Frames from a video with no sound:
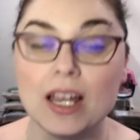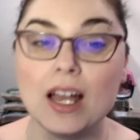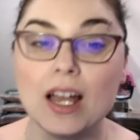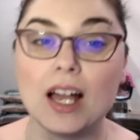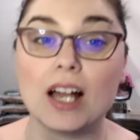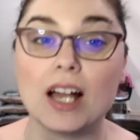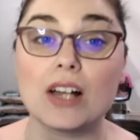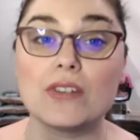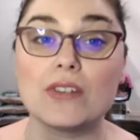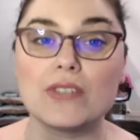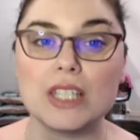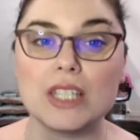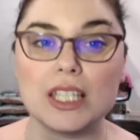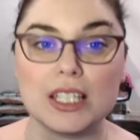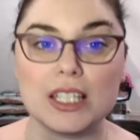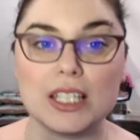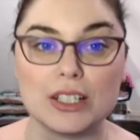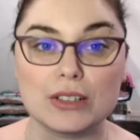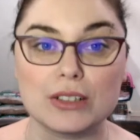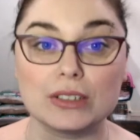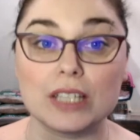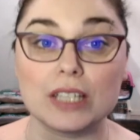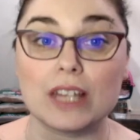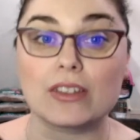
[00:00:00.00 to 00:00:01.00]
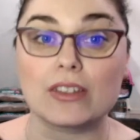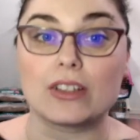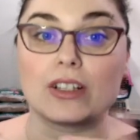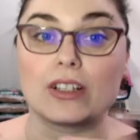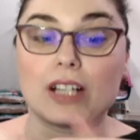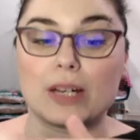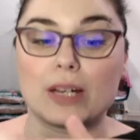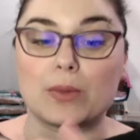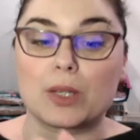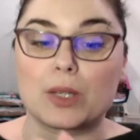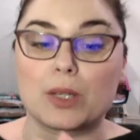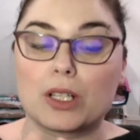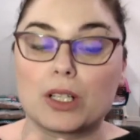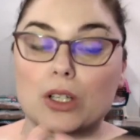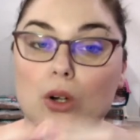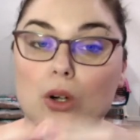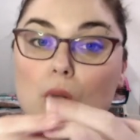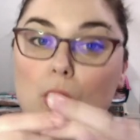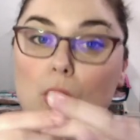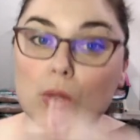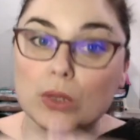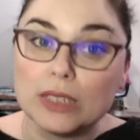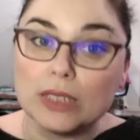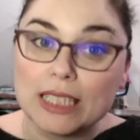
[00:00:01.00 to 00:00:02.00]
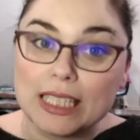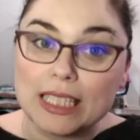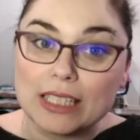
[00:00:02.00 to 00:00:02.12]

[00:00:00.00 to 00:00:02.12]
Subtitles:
of the ear leather, and we're going to hold the